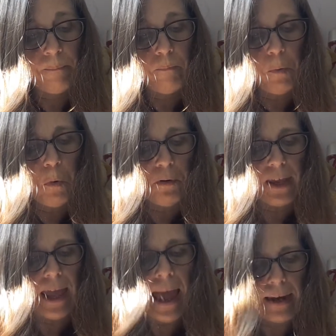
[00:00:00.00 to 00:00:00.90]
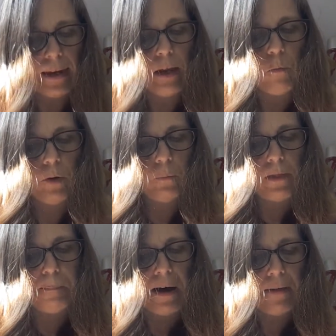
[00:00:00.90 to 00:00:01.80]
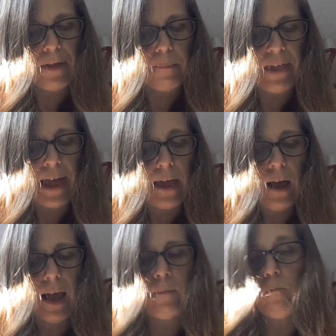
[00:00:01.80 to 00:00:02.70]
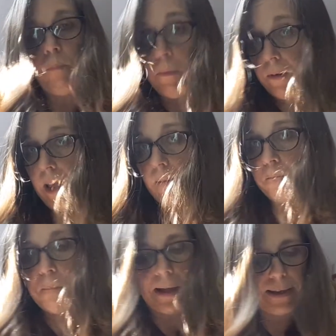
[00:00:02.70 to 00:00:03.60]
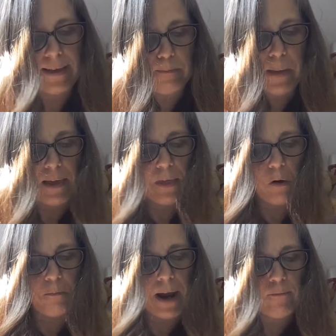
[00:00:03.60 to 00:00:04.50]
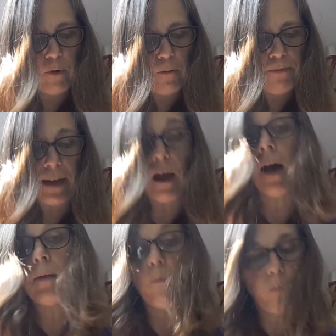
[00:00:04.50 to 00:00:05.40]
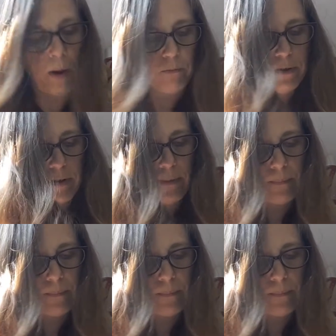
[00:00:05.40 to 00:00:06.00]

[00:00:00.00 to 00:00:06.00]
But what can he want with the bath up there? I won't have monkeys bathing on my roof, that I won't.